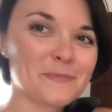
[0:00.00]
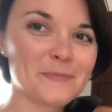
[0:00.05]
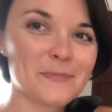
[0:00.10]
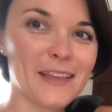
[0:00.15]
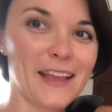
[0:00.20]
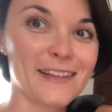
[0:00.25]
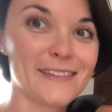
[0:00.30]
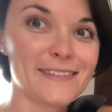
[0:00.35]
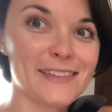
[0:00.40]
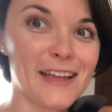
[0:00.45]

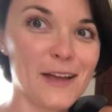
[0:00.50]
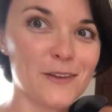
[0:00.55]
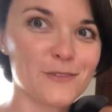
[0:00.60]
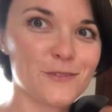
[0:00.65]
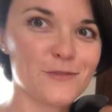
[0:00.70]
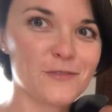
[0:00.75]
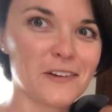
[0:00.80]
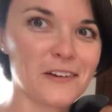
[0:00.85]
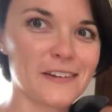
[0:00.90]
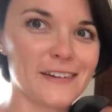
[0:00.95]
It sounds
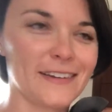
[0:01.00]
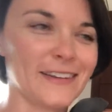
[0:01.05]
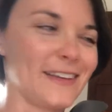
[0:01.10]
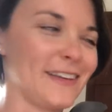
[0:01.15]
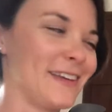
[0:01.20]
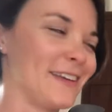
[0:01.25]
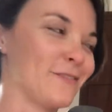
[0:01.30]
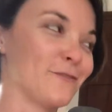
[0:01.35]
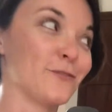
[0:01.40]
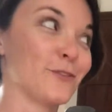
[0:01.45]

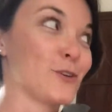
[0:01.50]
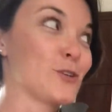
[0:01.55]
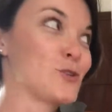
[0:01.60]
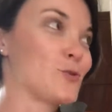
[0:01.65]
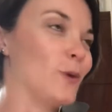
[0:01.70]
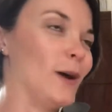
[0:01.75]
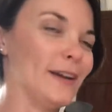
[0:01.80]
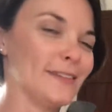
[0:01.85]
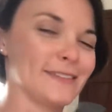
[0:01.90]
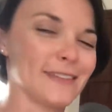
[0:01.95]
very
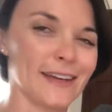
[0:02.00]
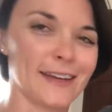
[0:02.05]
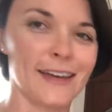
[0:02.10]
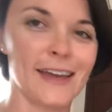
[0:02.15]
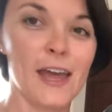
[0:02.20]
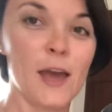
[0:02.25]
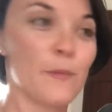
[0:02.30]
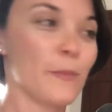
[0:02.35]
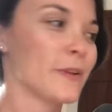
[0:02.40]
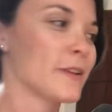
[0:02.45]
virtuosic,
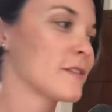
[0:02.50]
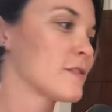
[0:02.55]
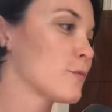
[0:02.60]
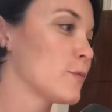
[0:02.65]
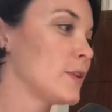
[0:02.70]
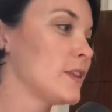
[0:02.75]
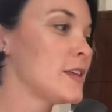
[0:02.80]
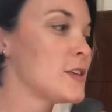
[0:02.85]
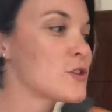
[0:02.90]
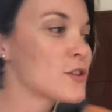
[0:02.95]
but it's
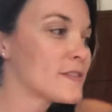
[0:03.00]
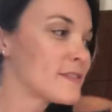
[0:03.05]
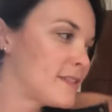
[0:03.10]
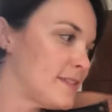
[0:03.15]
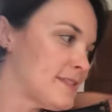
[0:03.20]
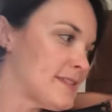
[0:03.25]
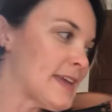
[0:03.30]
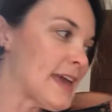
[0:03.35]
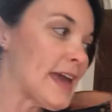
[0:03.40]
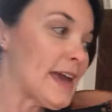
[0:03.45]
really just a
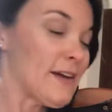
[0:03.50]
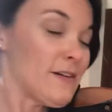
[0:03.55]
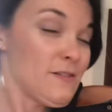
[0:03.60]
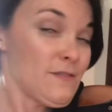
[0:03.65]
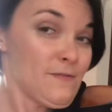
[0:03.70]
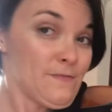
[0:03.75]
scale